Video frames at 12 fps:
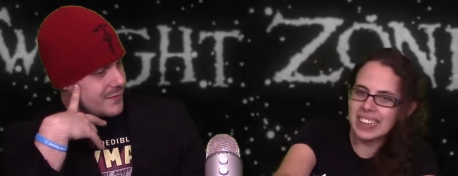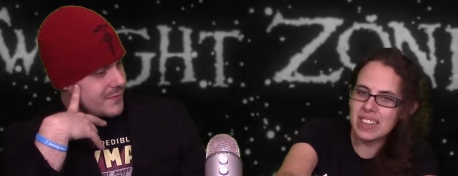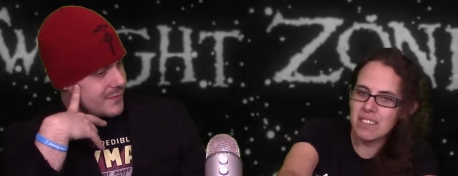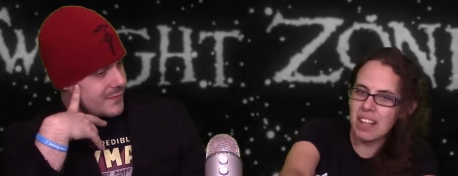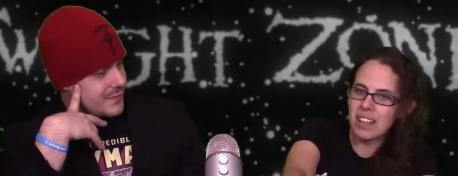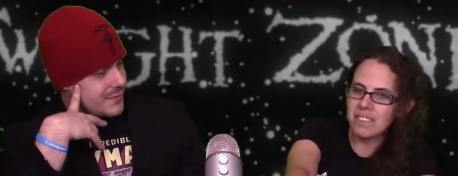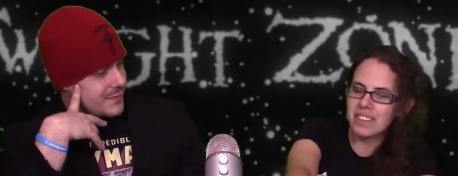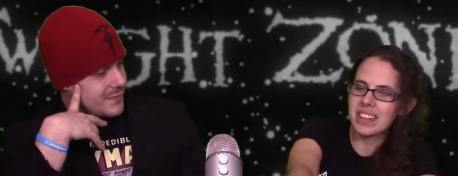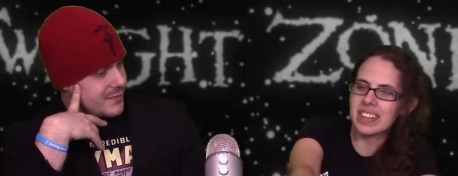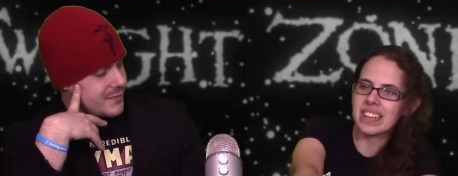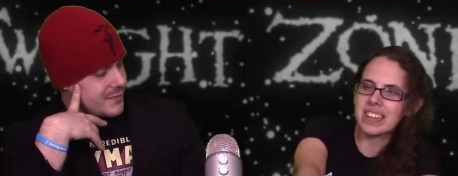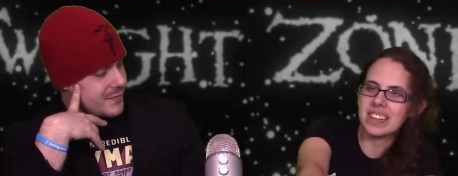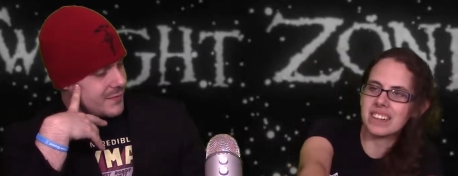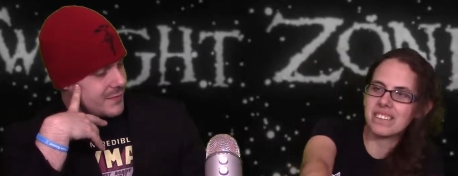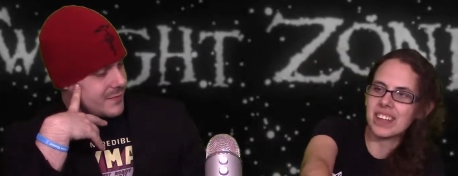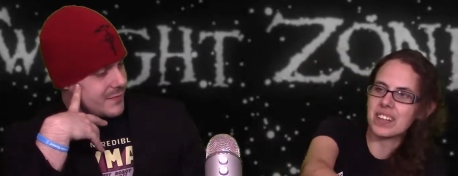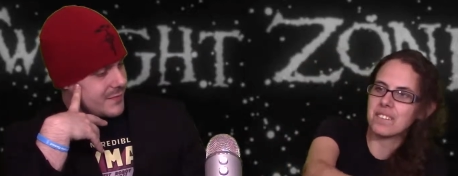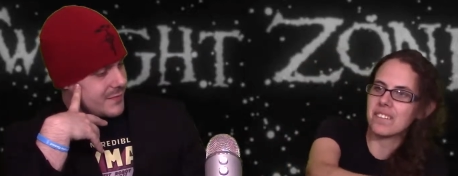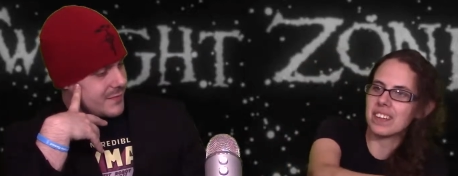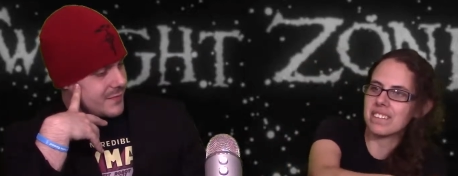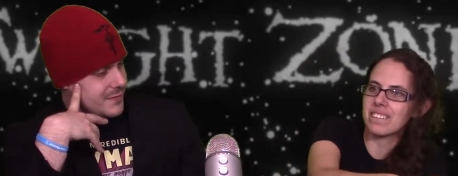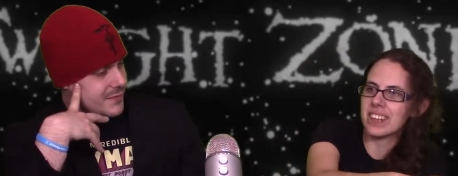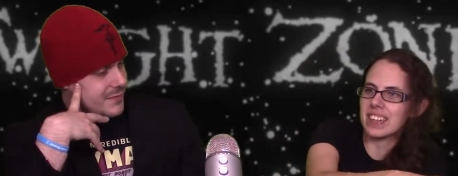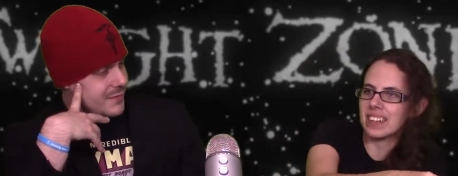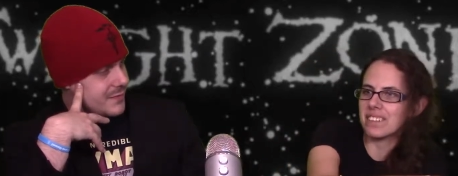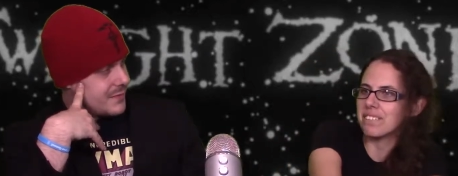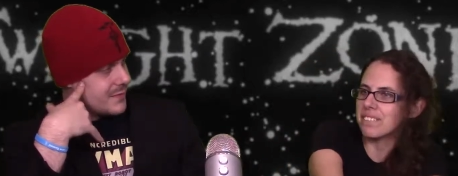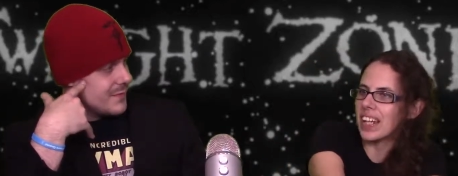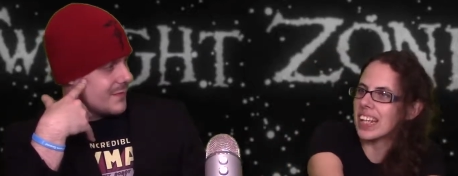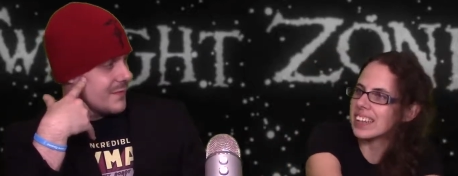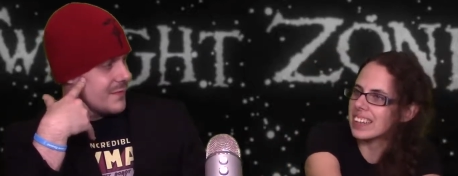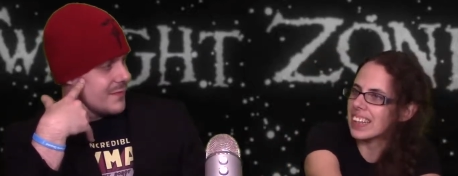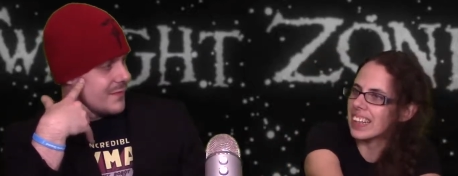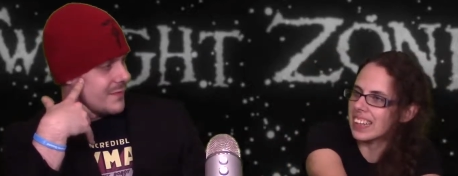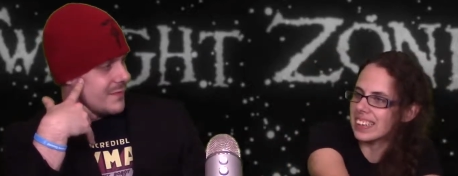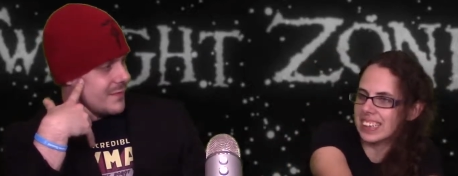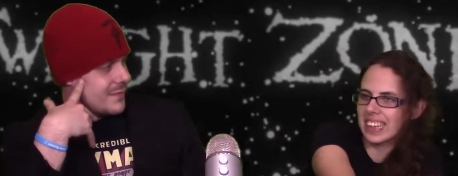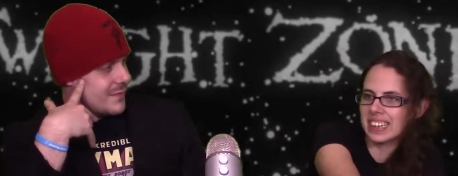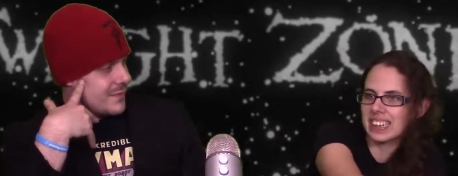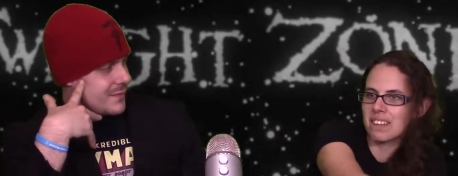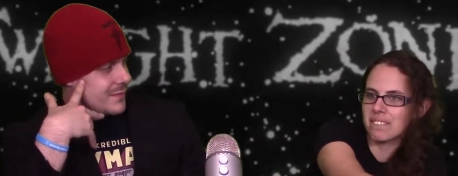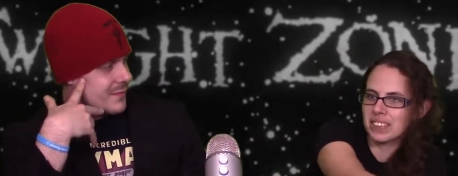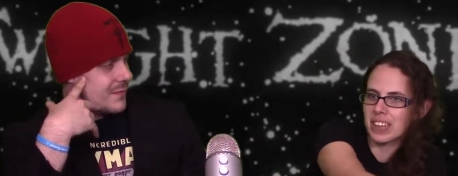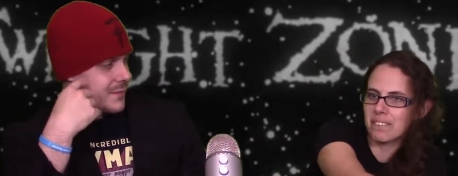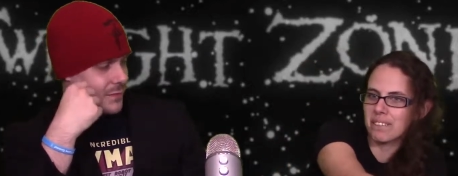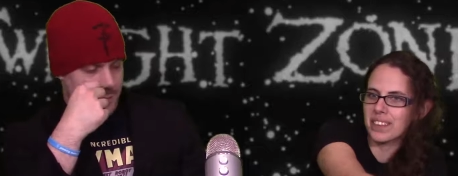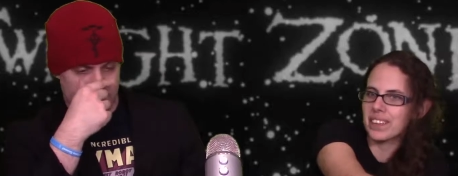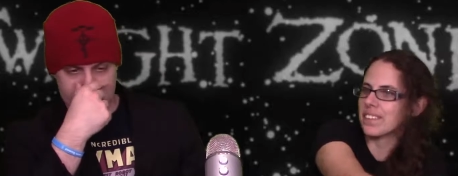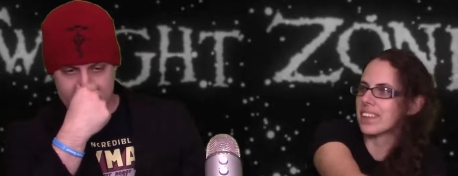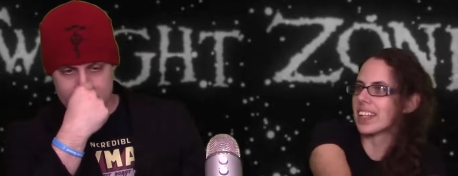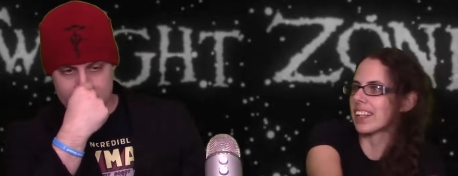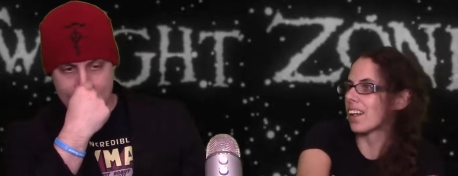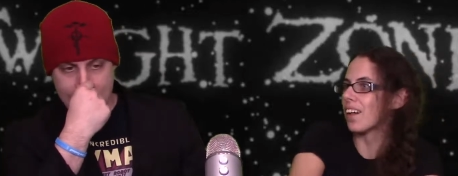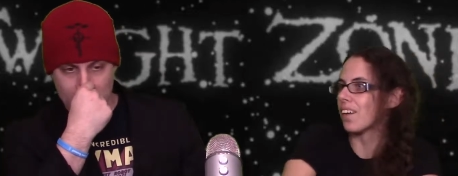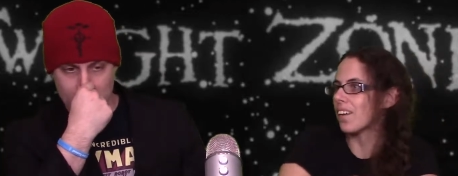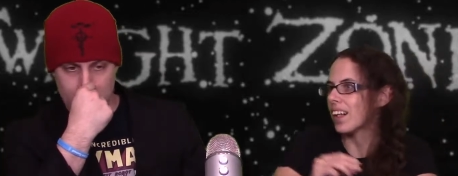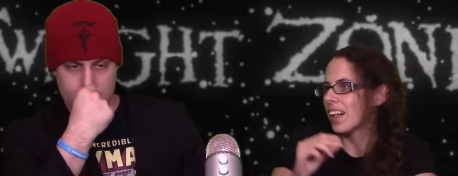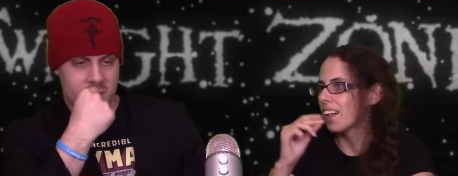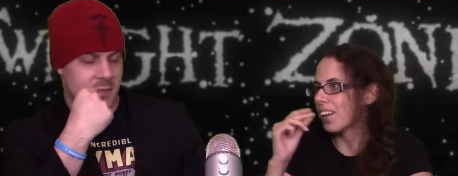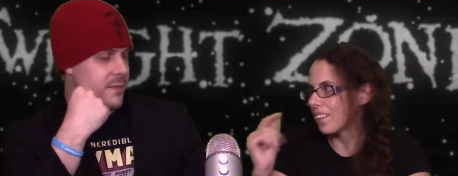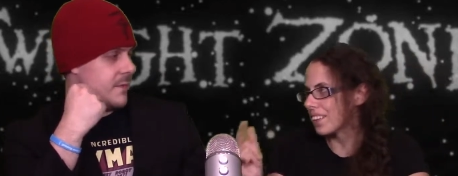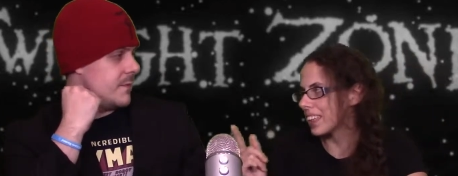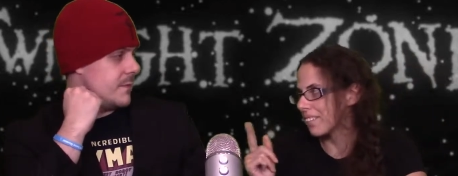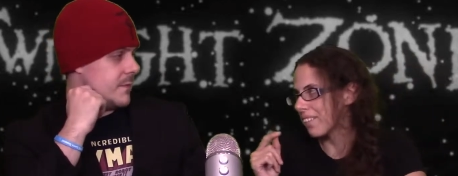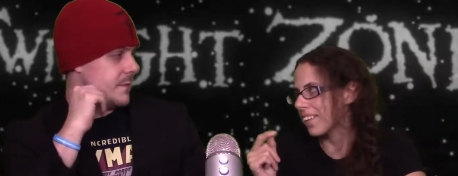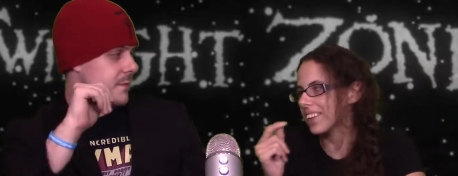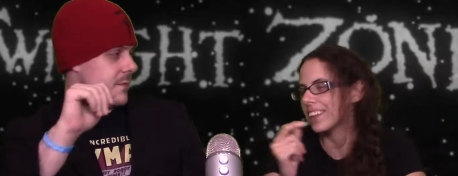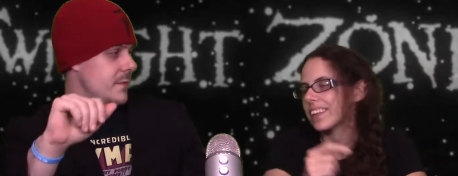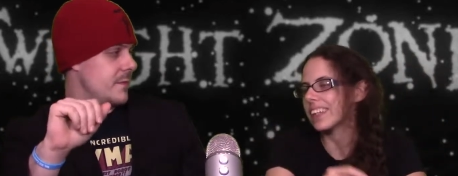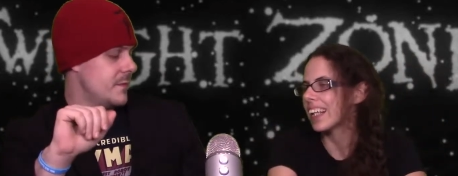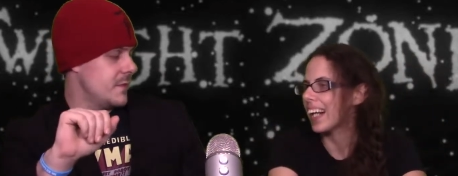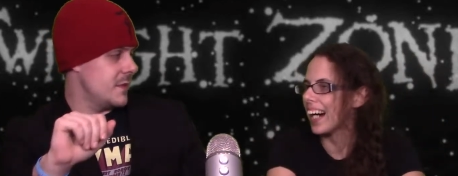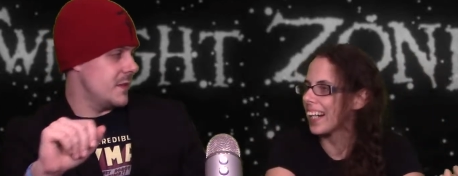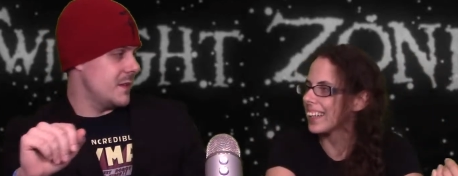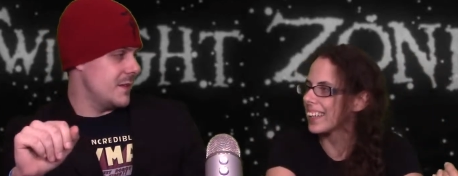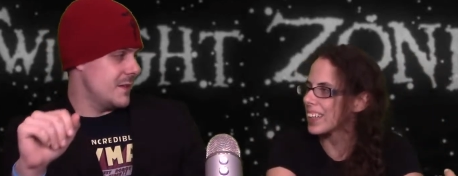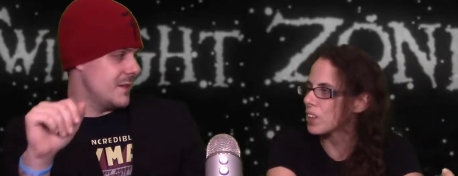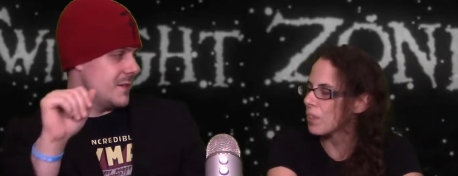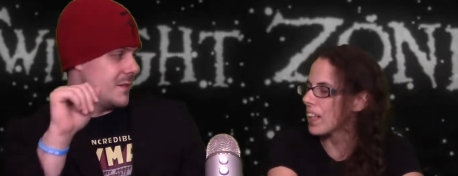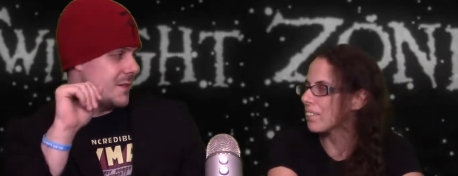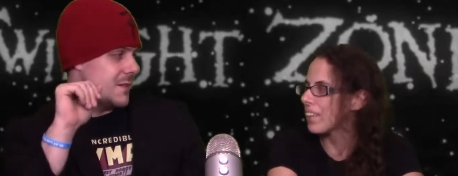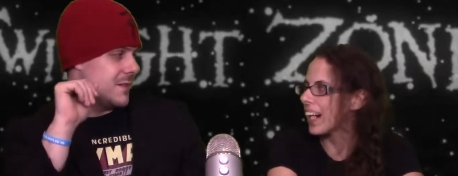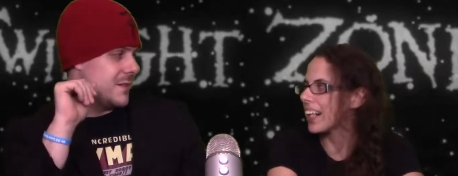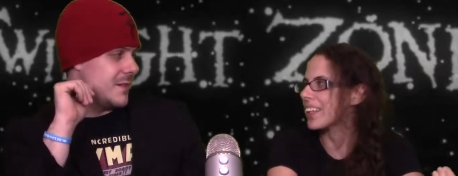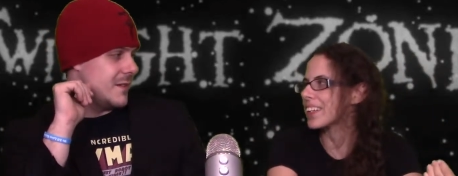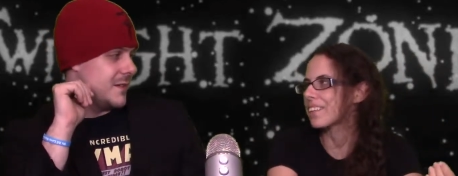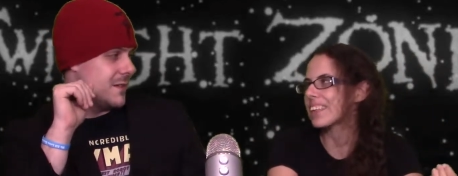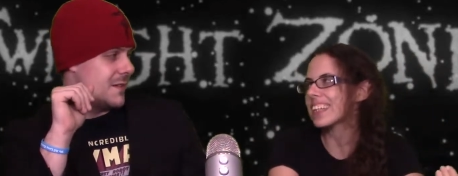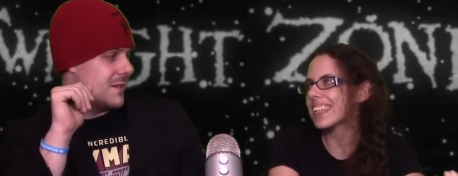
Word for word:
Speaker 1: if I were to think of like one of the main things that comes up when you think, oh, who's immortal? I think vampires, which